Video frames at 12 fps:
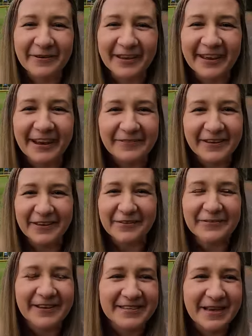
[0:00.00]
We love that
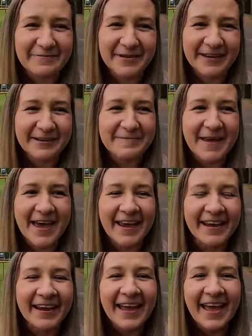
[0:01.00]
you've accepted him
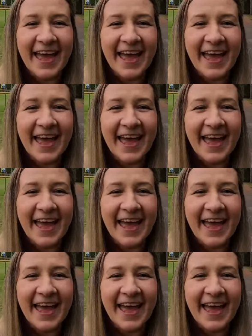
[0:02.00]
in,